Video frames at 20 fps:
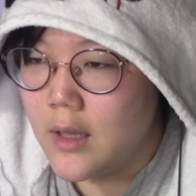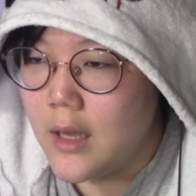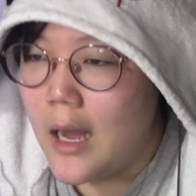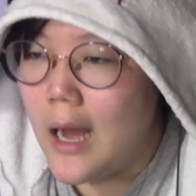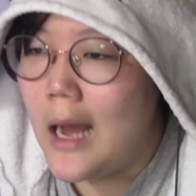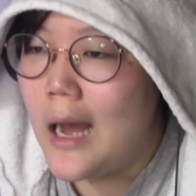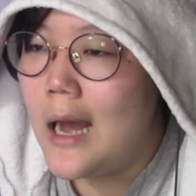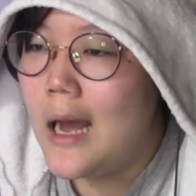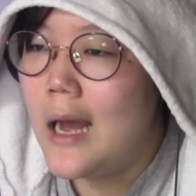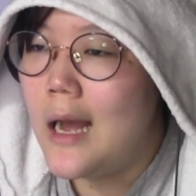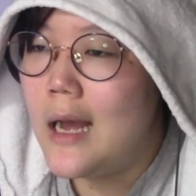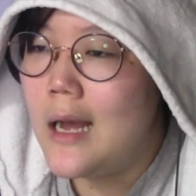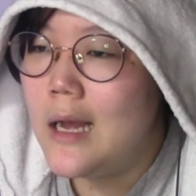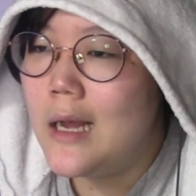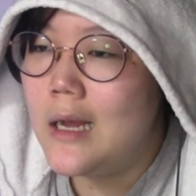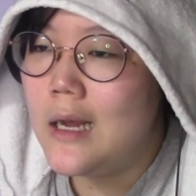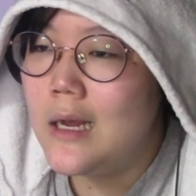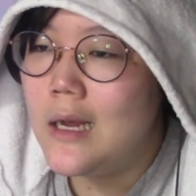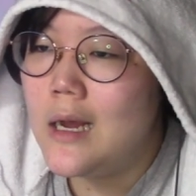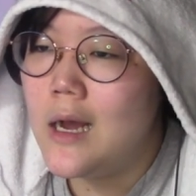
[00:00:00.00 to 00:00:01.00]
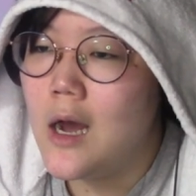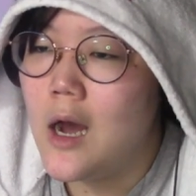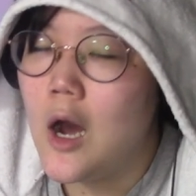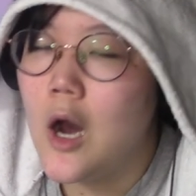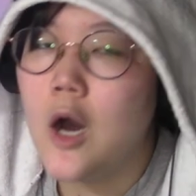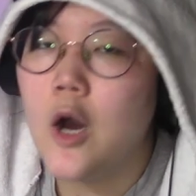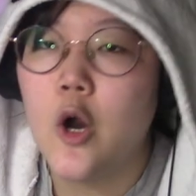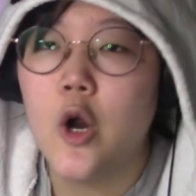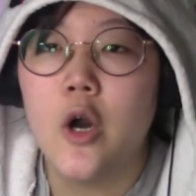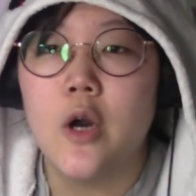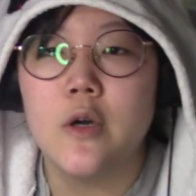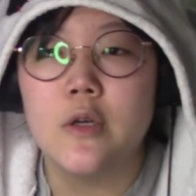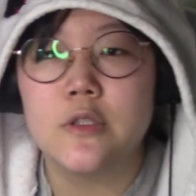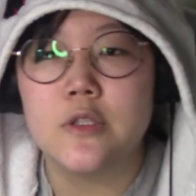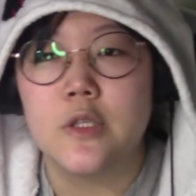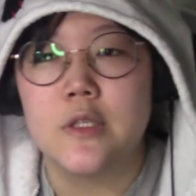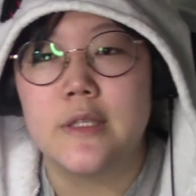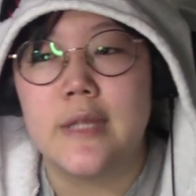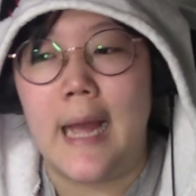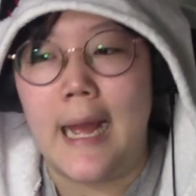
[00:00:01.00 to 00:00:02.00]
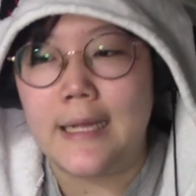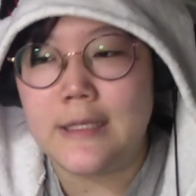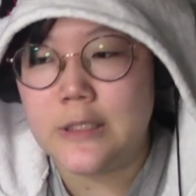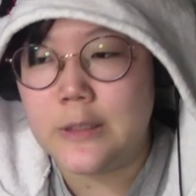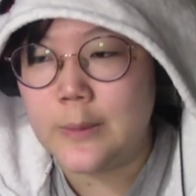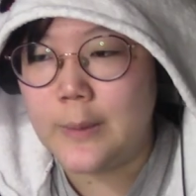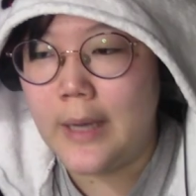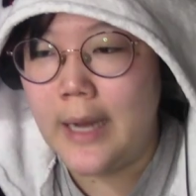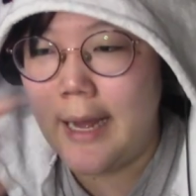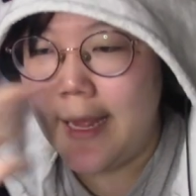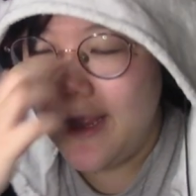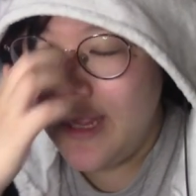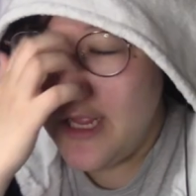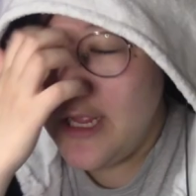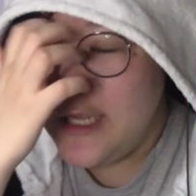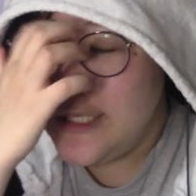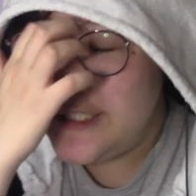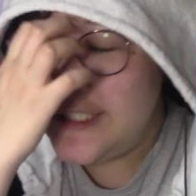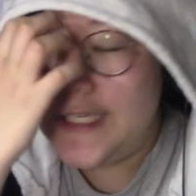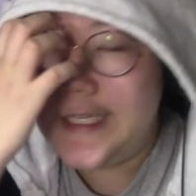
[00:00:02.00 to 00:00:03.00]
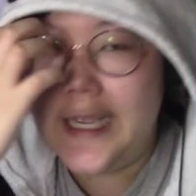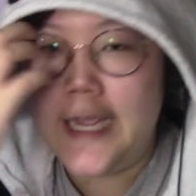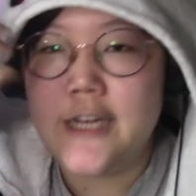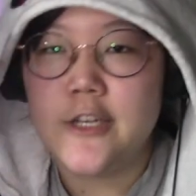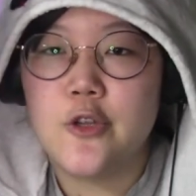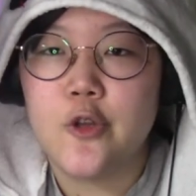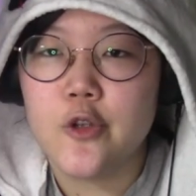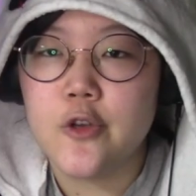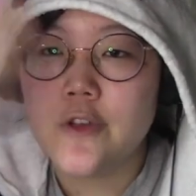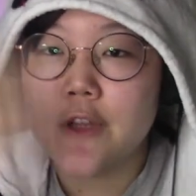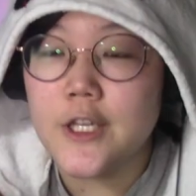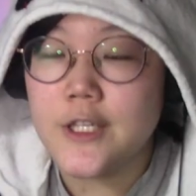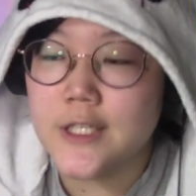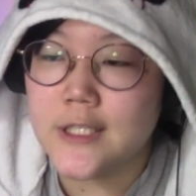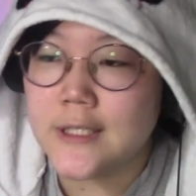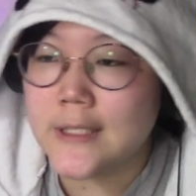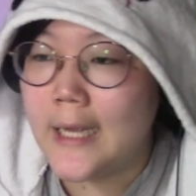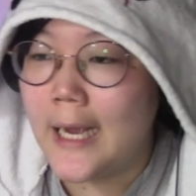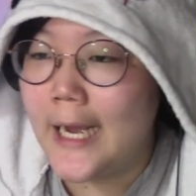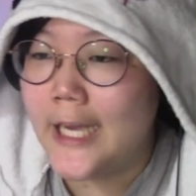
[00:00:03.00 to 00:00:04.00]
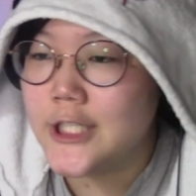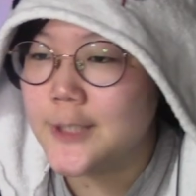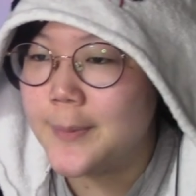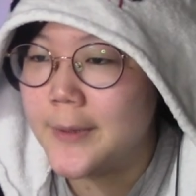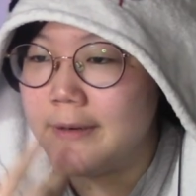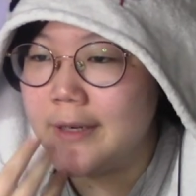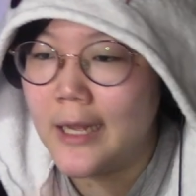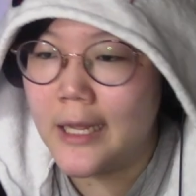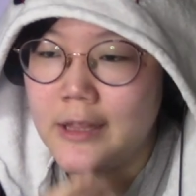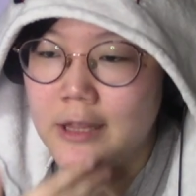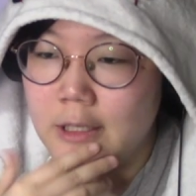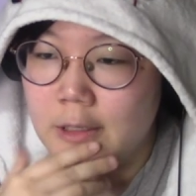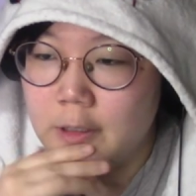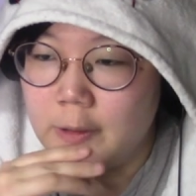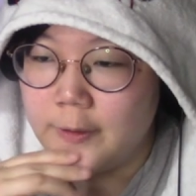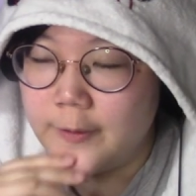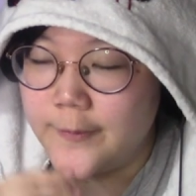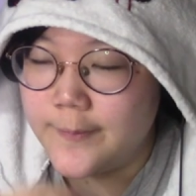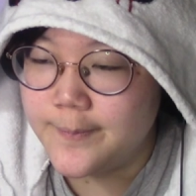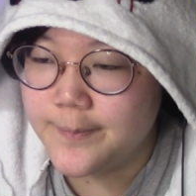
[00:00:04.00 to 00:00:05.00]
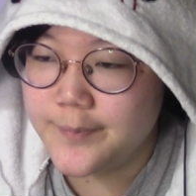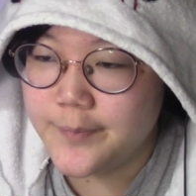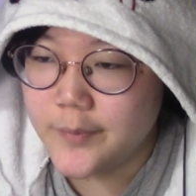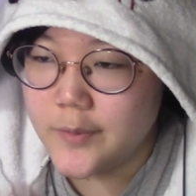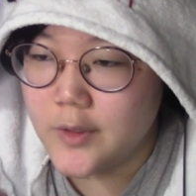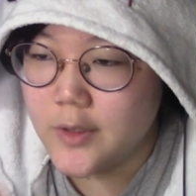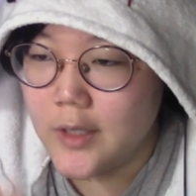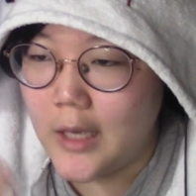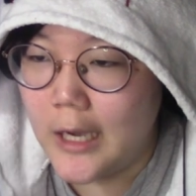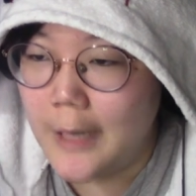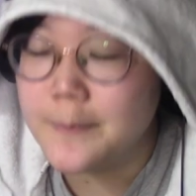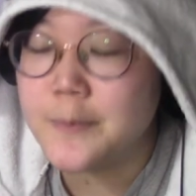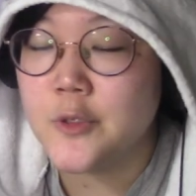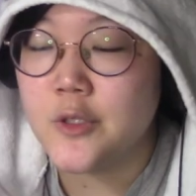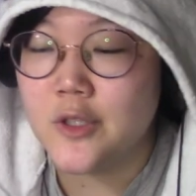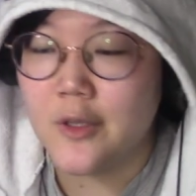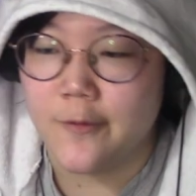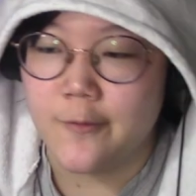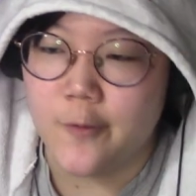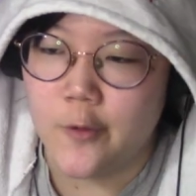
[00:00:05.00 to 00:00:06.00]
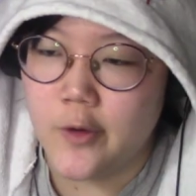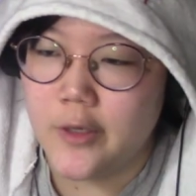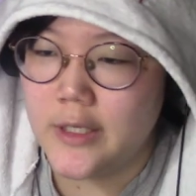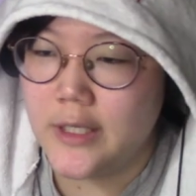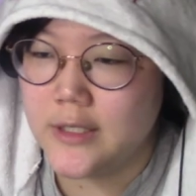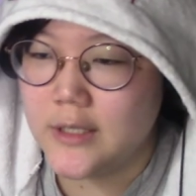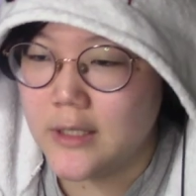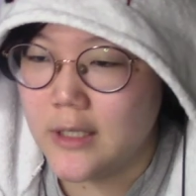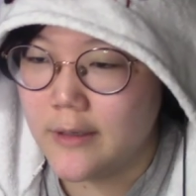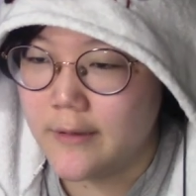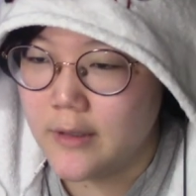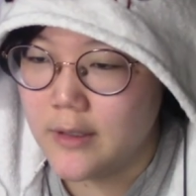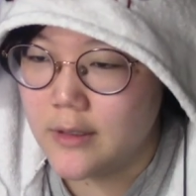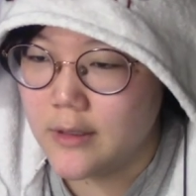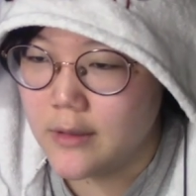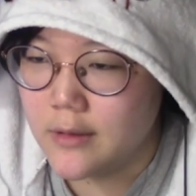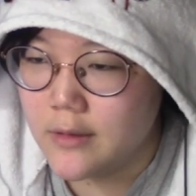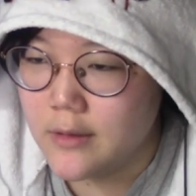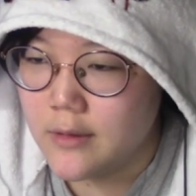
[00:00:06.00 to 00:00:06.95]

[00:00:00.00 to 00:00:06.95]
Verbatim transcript: Ah, oh, so that's why. She can do the disguise, but not the... Up to the void and stuff, huh?